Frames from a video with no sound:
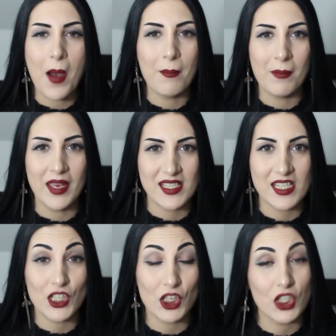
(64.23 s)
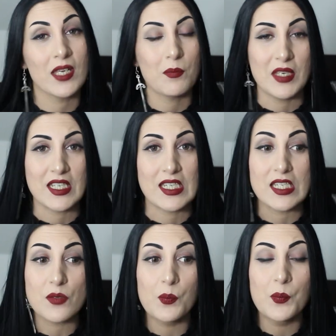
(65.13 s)
amazing looking
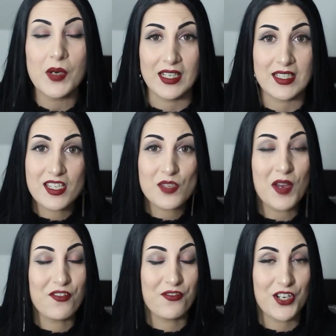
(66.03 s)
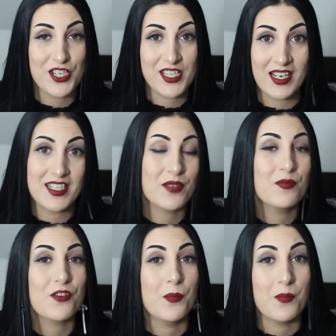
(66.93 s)
pieces. But this is my first
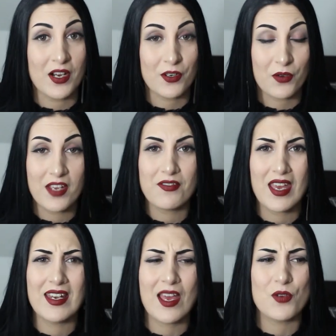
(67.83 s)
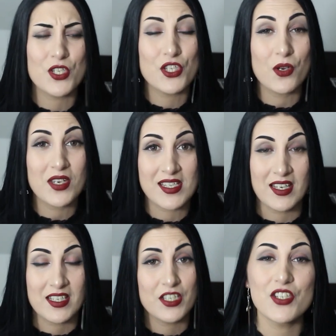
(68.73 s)
item from Punk Rave and I was so
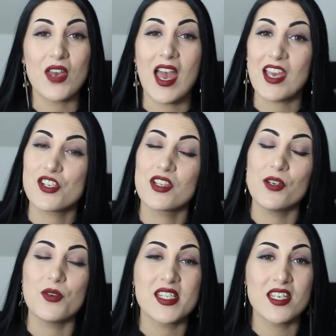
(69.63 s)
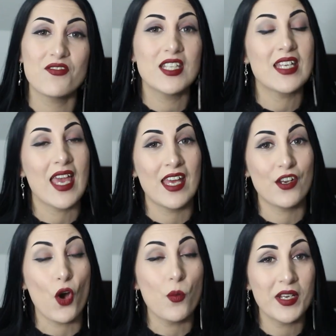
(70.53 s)
excited to actually receive it
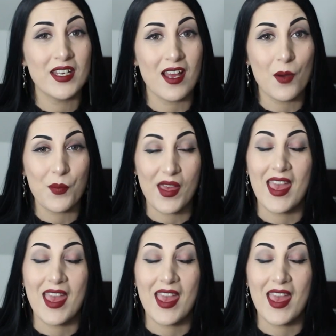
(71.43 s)
and open it up